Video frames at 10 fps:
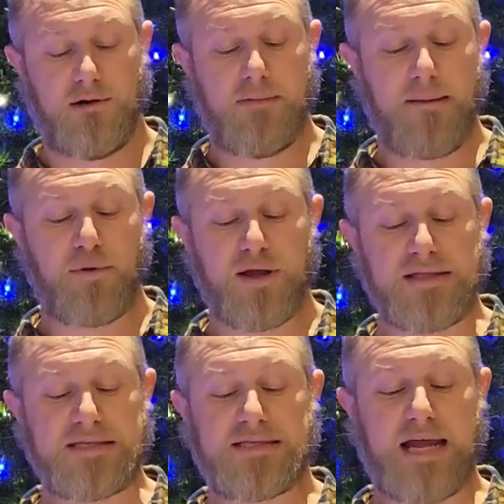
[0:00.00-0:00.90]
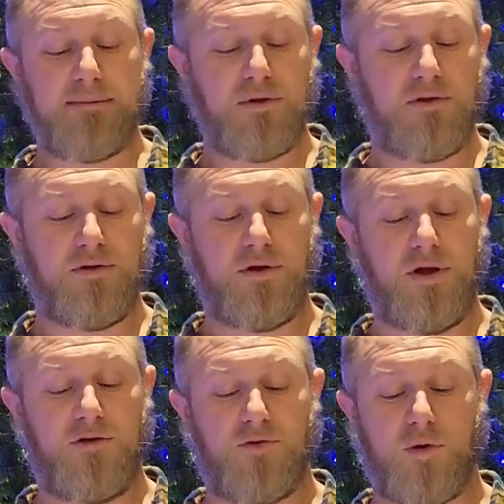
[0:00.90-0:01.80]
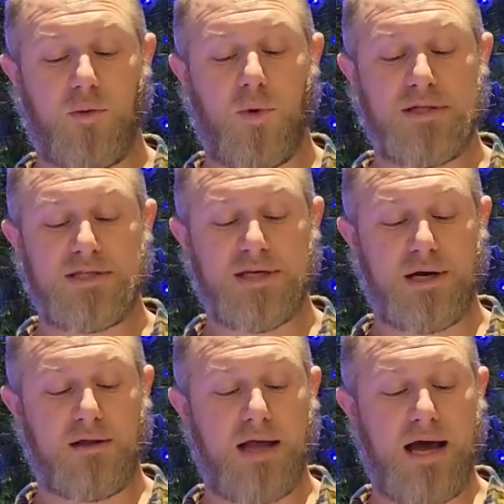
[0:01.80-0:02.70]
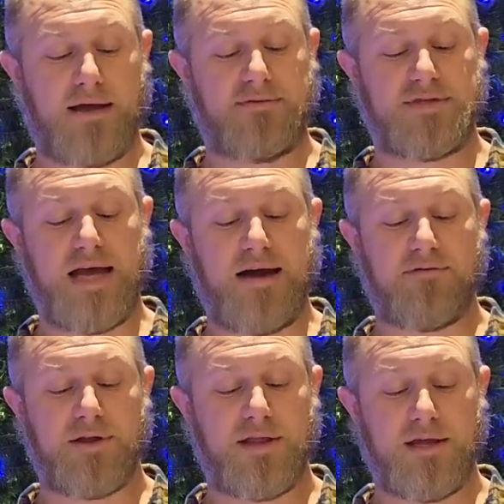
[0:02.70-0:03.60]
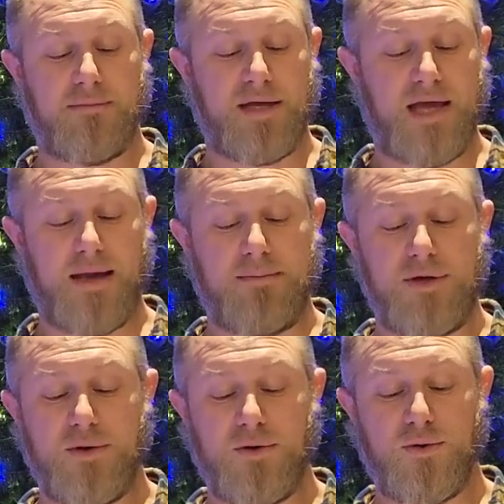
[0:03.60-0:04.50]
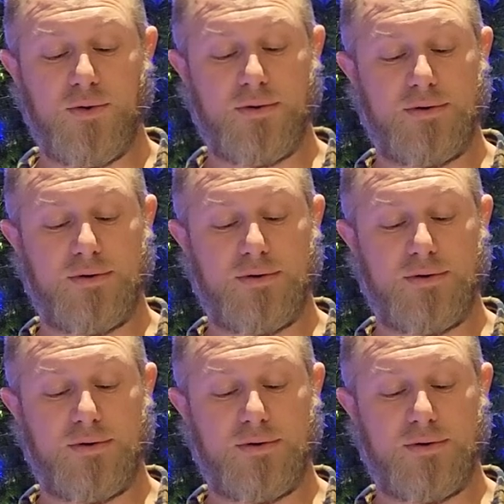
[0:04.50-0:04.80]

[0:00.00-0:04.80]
Remembering the stable, for once in our lives, everything became new